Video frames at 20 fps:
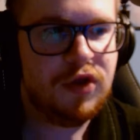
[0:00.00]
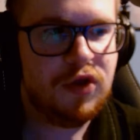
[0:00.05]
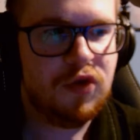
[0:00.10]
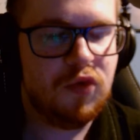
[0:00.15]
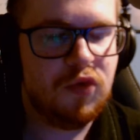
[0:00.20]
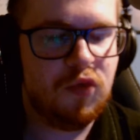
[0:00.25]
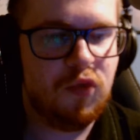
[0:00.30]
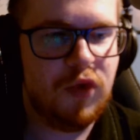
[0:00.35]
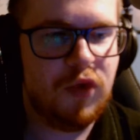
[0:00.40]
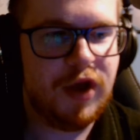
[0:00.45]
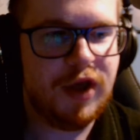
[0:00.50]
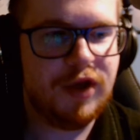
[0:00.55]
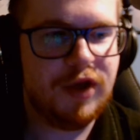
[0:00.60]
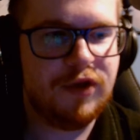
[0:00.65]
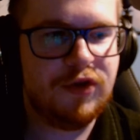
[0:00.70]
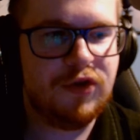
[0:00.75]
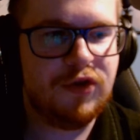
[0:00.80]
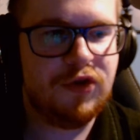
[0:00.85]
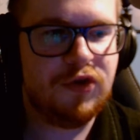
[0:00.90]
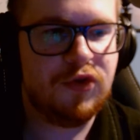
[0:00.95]

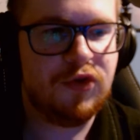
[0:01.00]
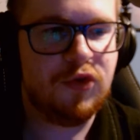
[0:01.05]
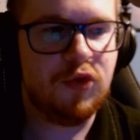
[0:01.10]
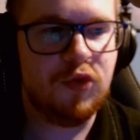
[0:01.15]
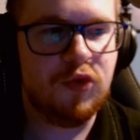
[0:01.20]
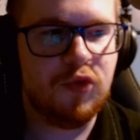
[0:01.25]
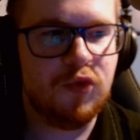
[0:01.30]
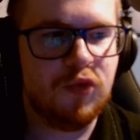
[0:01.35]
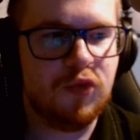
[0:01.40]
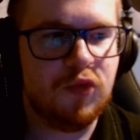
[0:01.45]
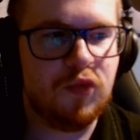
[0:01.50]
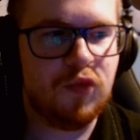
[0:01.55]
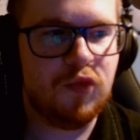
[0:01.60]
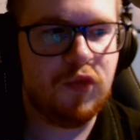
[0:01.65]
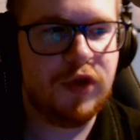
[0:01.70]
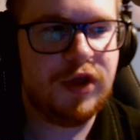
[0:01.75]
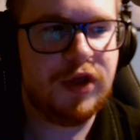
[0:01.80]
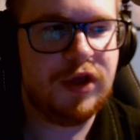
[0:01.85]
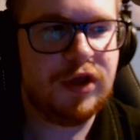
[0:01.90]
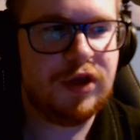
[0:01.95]
when
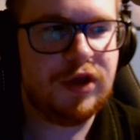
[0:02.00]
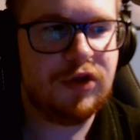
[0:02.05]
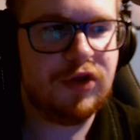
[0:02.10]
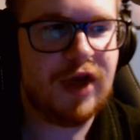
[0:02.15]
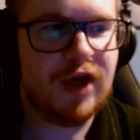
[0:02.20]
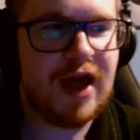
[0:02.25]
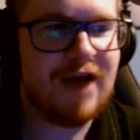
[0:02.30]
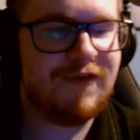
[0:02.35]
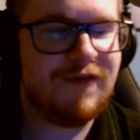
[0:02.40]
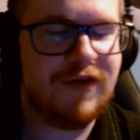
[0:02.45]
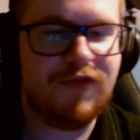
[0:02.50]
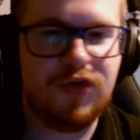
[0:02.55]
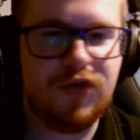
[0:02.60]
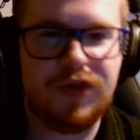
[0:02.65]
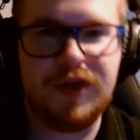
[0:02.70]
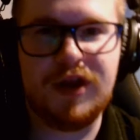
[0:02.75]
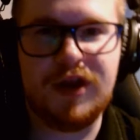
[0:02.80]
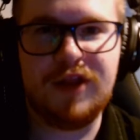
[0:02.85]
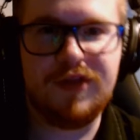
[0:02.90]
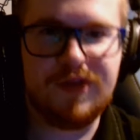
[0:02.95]
we have
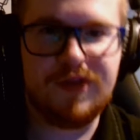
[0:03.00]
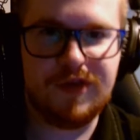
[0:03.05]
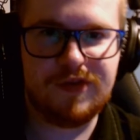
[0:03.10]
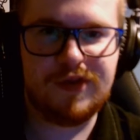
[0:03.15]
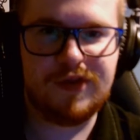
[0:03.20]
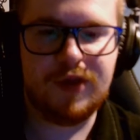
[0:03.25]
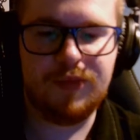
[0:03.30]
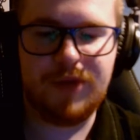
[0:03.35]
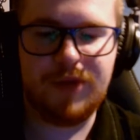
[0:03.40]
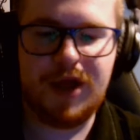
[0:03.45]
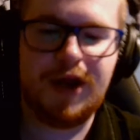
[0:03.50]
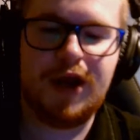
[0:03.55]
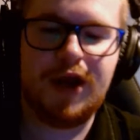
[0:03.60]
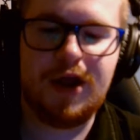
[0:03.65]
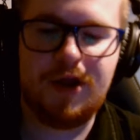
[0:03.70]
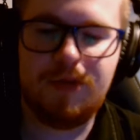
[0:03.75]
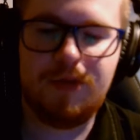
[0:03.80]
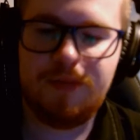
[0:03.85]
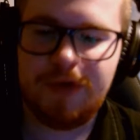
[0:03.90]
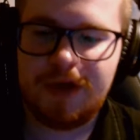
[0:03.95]
everything in
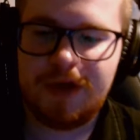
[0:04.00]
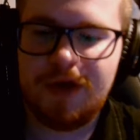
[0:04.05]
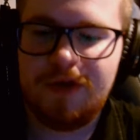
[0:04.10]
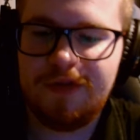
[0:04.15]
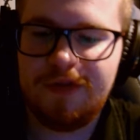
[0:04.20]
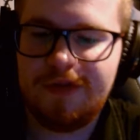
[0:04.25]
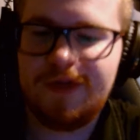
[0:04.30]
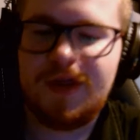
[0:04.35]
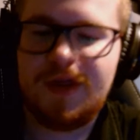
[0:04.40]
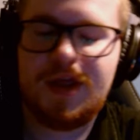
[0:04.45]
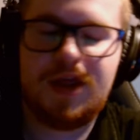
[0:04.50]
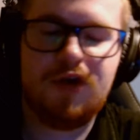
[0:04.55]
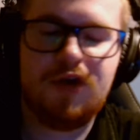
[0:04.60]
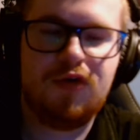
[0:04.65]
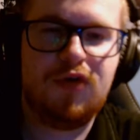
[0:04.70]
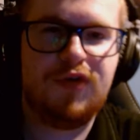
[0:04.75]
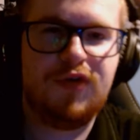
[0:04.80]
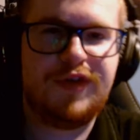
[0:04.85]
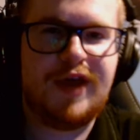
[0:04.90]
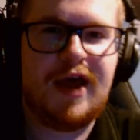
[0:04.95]
16:9, because
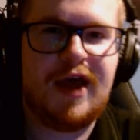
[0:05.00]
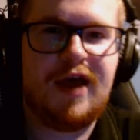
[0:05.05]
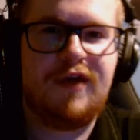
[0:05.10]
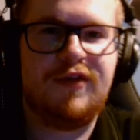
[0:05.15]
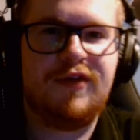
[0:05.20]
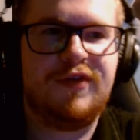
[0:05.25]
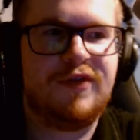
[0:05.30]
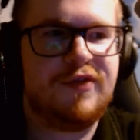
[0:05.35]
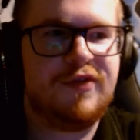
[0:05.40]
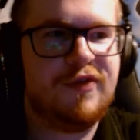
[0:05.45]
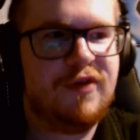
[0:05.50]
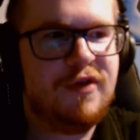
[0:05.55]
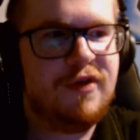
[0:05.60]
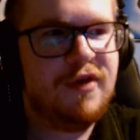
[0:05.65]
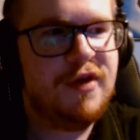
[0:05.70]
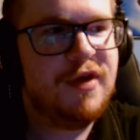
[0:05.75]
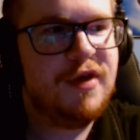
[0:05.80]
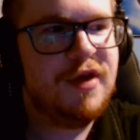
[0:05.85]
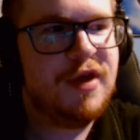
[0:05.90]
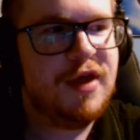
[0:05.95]
Heroes has
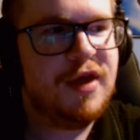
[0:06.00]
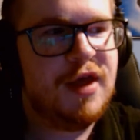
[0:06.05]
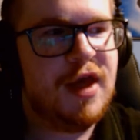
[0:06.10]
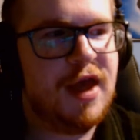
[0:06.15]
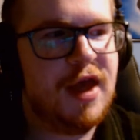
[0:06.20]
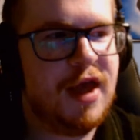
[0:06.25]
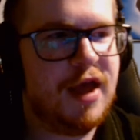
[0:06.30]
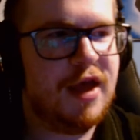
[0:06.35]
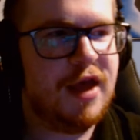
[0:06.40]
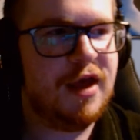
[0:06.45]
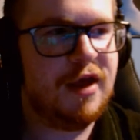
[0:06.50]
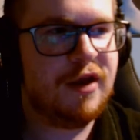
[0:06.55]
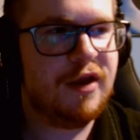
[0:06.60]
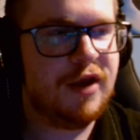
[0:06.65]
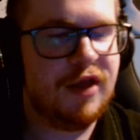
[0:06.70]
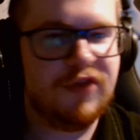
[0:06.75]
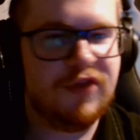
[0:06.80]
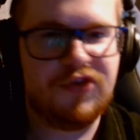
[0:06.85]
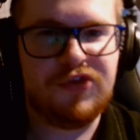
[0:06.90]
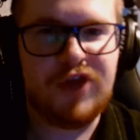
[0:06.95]

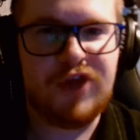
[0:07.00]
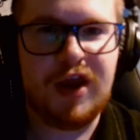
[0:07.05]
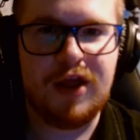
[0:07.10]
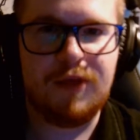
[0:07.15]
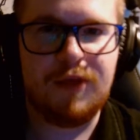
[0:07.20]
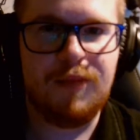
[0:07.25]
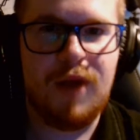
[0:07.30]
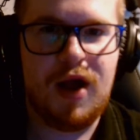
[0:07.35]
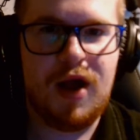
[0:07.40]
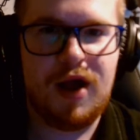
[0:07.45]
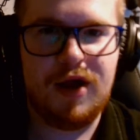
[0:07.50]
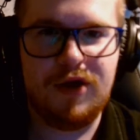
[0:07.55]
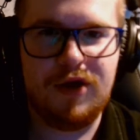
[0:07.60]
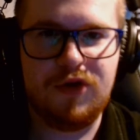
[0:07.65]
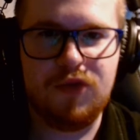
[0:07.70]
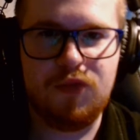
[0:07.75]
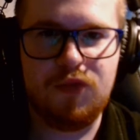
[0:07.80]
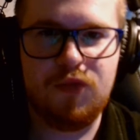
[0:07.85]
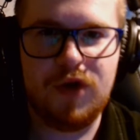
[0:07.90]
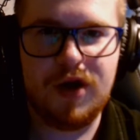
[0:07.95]
an aesthetic
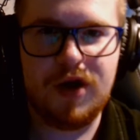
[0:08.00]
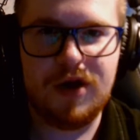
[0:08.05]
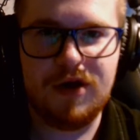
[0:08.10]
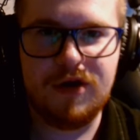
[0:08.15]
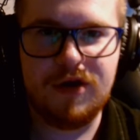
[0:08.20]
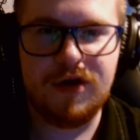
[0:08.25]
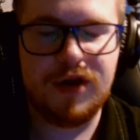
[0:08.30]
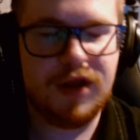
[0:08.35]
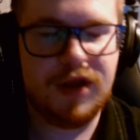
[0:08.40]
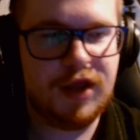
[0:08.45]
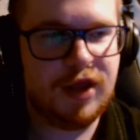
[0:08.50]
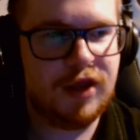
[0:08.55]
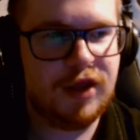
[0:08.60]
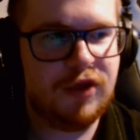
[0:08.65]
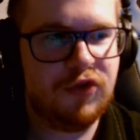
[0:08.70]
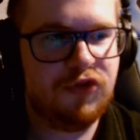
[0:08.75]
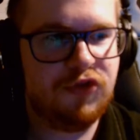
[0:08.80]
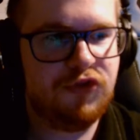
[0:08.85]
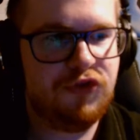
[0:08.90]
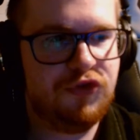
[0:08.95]
mod where
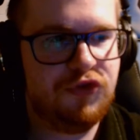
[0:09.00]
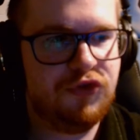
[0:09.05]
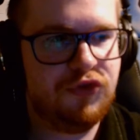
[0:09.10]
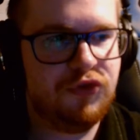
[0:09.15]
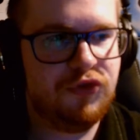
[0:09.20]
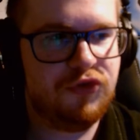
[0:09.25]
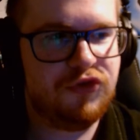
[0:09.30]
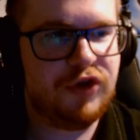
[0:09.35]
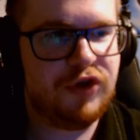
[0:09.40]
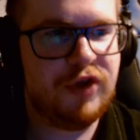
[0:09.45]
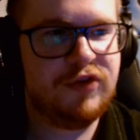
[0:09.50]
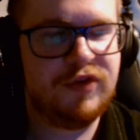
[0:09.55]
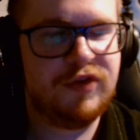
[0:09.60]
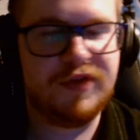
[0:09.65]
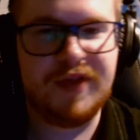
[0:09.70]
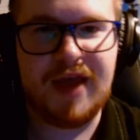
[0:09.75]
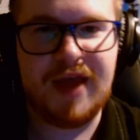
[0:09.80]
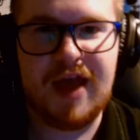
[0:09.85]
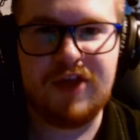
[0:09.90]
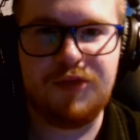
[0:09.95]
it
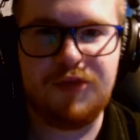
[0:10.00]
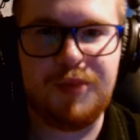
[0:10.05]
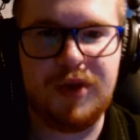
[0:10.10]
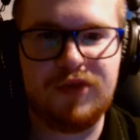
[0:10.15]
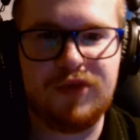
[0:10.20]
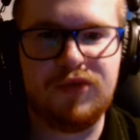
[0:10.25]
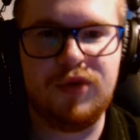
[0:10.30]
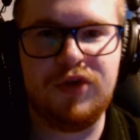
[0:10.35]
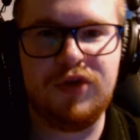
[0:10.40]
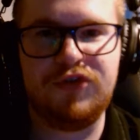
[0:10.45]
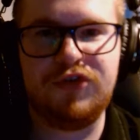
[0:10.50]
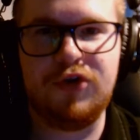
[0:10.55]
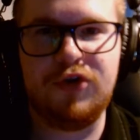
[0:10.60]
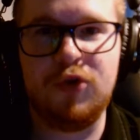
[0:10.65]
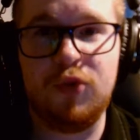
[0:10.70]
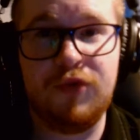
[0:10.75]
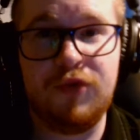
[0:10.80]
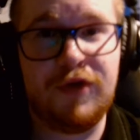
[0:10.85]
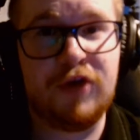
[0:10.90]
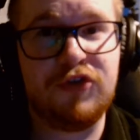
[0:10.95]
changes the aspect
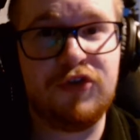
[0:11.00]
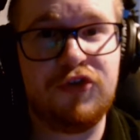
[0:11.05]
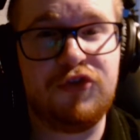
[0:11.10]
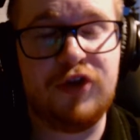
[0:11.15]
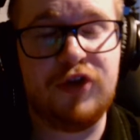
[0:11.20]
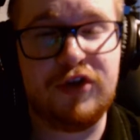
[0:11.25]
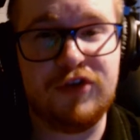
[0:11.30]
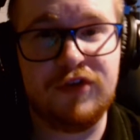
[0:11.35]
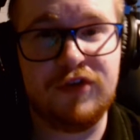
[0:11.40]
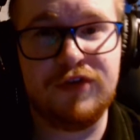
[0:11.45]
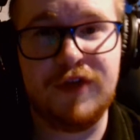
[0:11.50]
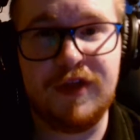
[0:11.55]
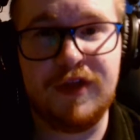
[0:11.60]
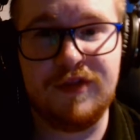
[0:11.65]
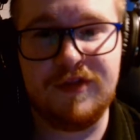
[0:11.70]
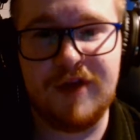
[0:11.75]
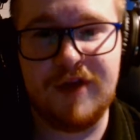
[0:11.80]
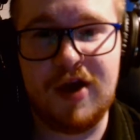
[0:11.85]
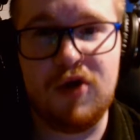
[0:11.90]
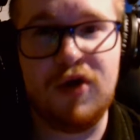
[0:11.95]
ratio without stretching
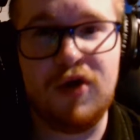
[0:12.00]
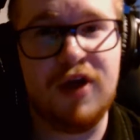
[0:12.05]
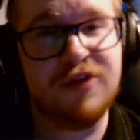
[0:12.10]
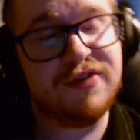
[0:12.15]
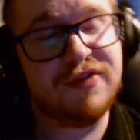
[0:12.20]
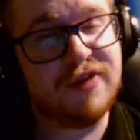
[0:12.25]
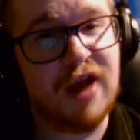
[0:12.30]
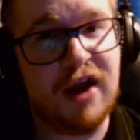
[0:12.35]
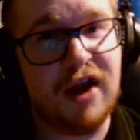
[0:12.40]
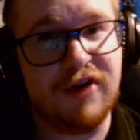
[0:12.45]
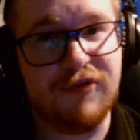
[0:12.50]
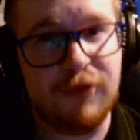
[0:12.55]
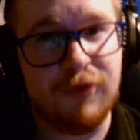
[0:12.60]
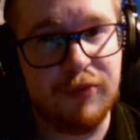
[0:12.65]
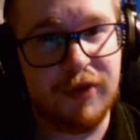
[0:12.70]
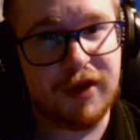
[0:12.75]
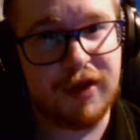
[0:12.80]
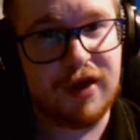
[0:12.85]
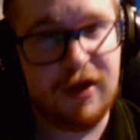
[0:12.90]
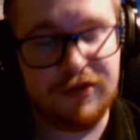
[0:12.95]
things out, aside
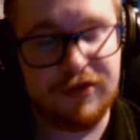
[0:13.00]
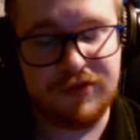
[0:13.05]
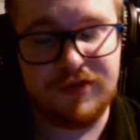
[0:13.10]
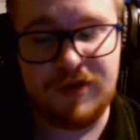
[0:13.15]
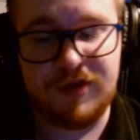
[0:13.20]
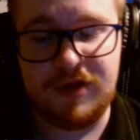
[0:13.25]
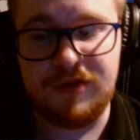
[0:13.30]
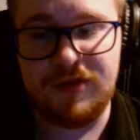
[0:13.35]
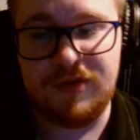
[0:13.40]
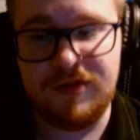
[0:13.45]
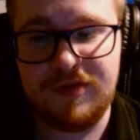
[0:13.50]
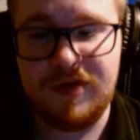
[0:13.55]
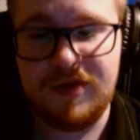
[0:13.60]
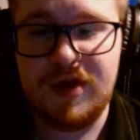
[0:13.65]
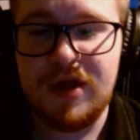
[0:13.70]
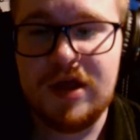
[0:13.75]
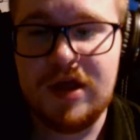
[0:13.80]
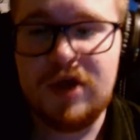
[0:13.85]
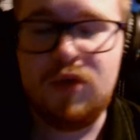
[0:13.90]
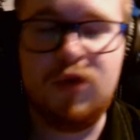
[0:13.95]
from the cutscenes,
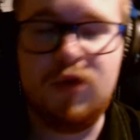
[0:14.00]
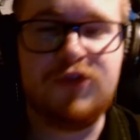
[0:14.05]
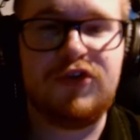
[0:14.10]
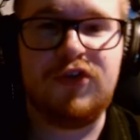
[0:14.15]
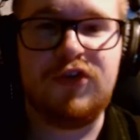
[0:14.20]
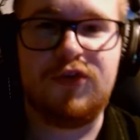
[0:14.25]
which is